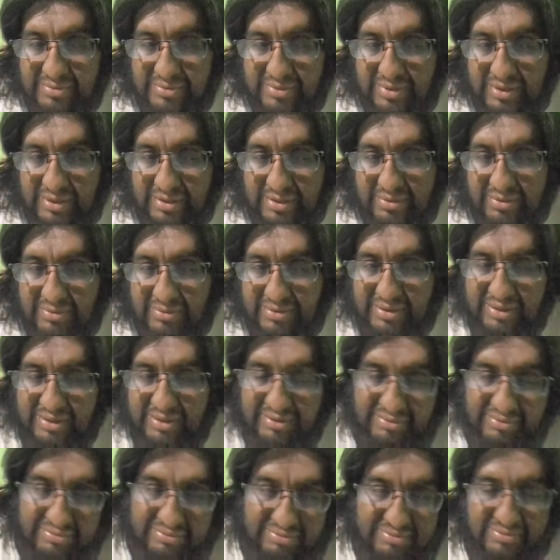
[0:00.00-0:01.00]
and you
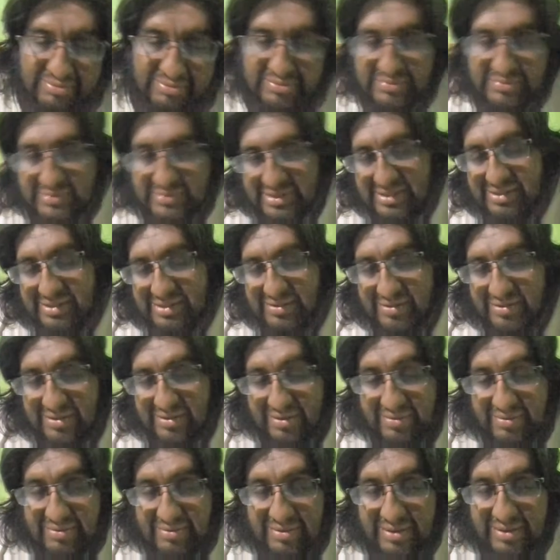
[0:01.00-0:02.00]
can, since you
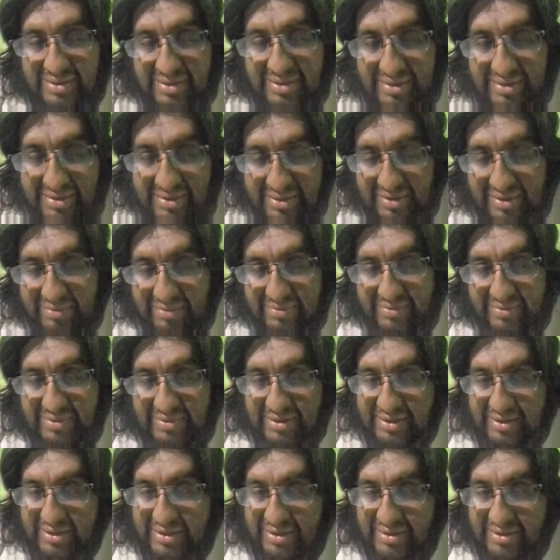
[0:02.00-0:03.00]
know how
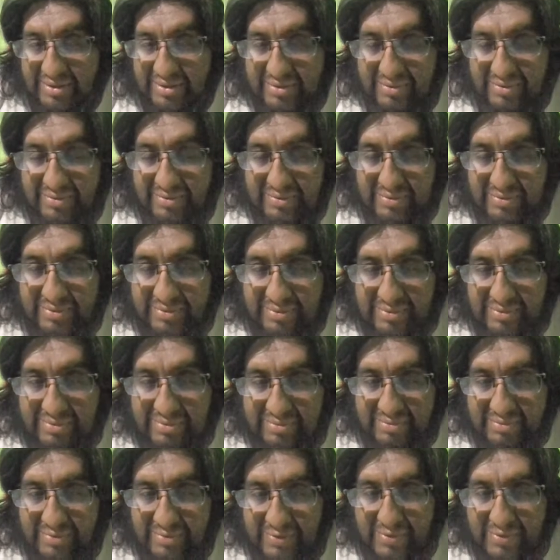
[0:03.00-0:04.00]
they
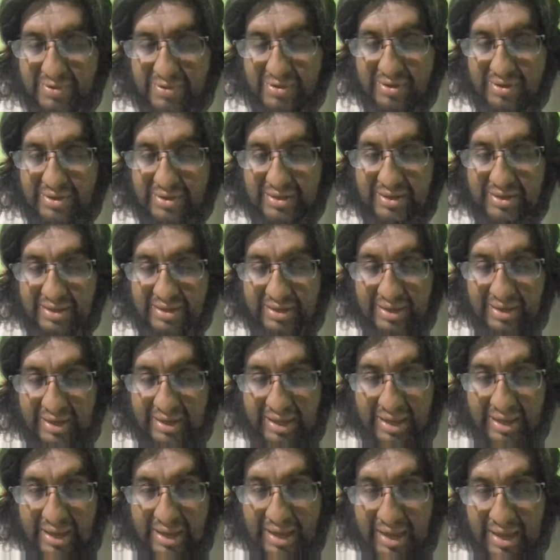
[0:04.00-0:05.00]
work,
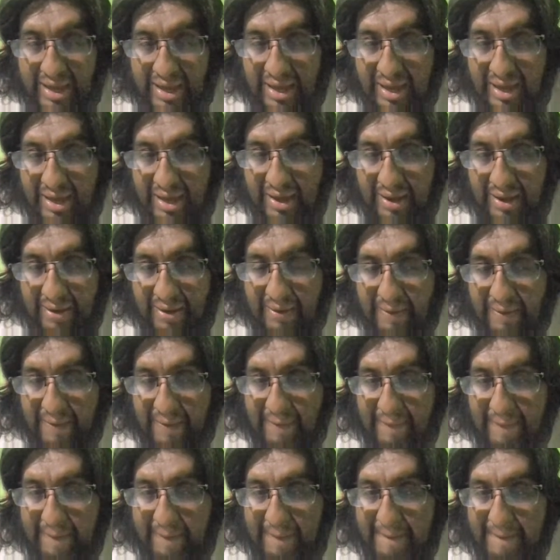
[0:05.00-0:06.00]

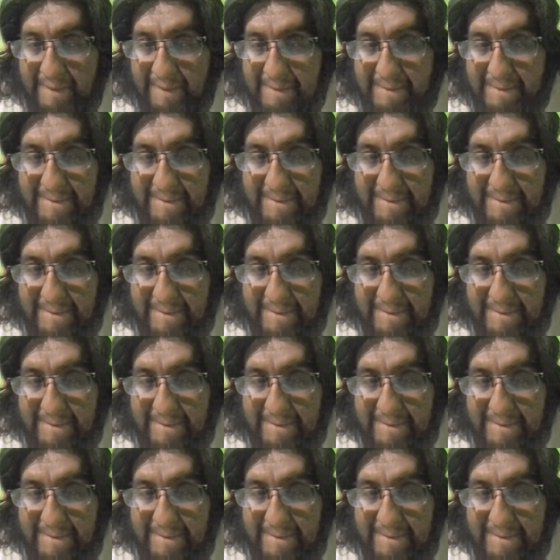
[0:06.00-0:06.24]
uh,